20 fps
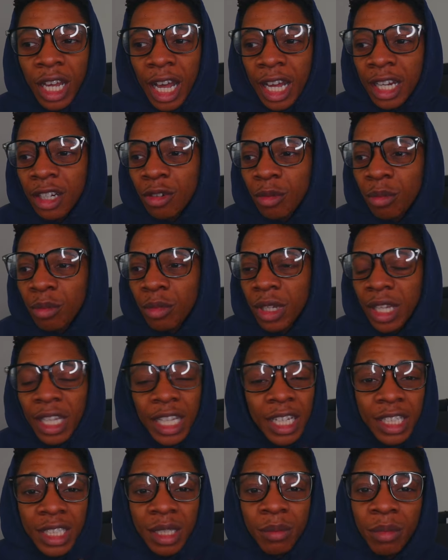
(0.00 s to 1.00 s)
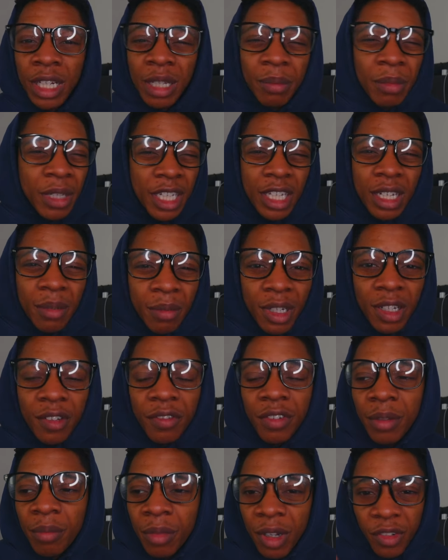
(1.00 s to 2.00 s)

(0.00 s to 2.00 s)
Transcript: I don't, it doesn't bring me any benefit.